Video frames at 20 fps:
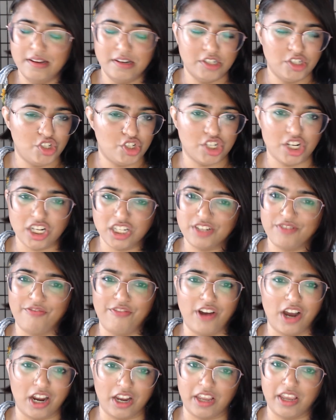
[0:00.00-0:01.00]
Just
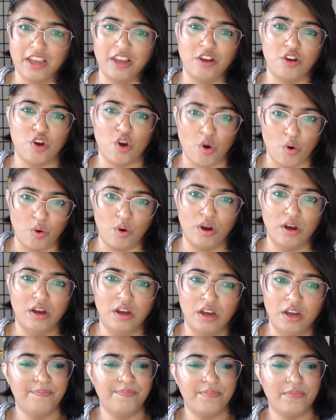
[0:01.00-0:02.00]
fucking go.
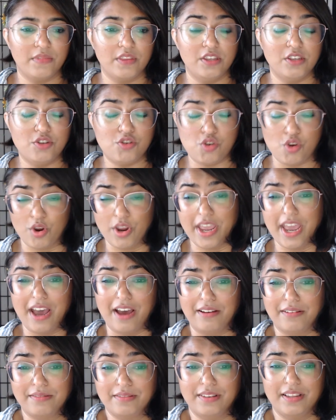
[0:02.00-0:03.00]
So yeah,
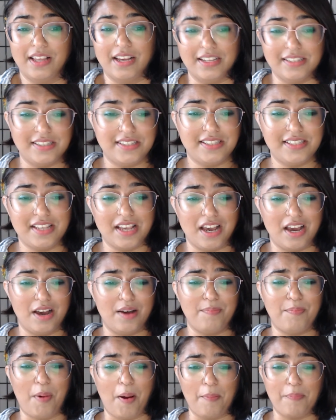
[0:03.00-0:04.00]
that's
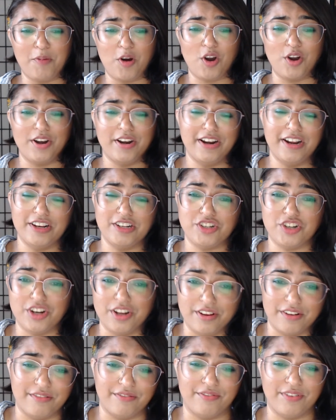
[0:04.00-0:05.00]
popcorn
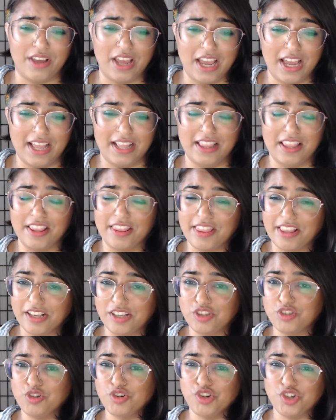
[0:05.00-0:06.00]
initiative, and the
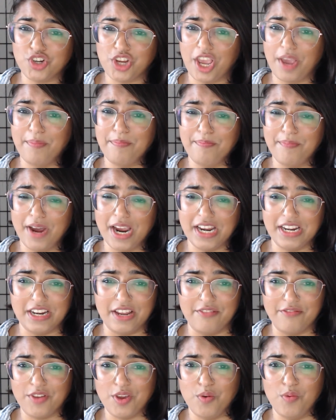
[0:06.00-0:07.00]
things you should keep in mind
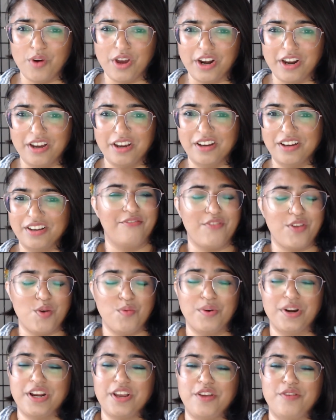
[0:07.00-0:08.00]
if you wanna
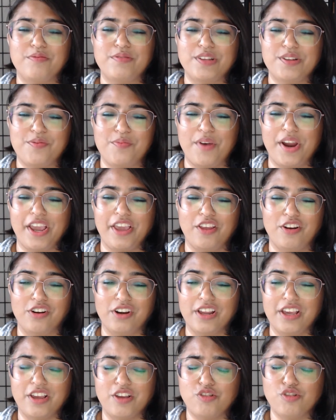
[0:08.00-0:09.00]
use it
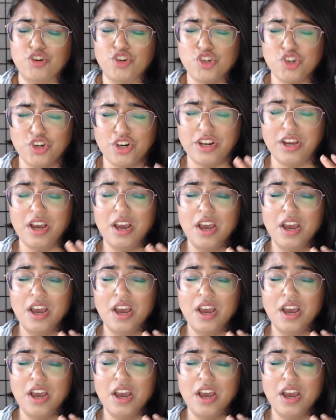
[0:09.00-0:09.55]
regularly. You should